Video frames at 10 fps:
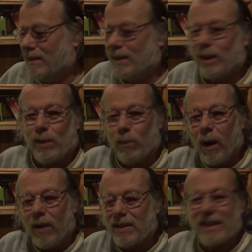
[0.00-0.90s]

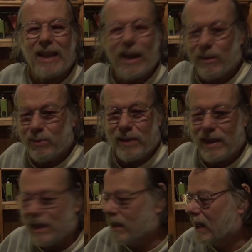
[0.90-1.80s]
small stuff
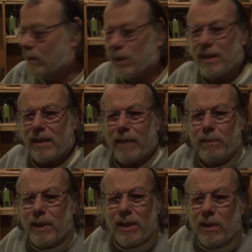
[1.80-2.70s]
that I was
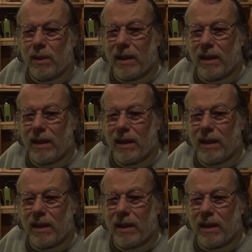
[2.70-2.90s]
subbed to,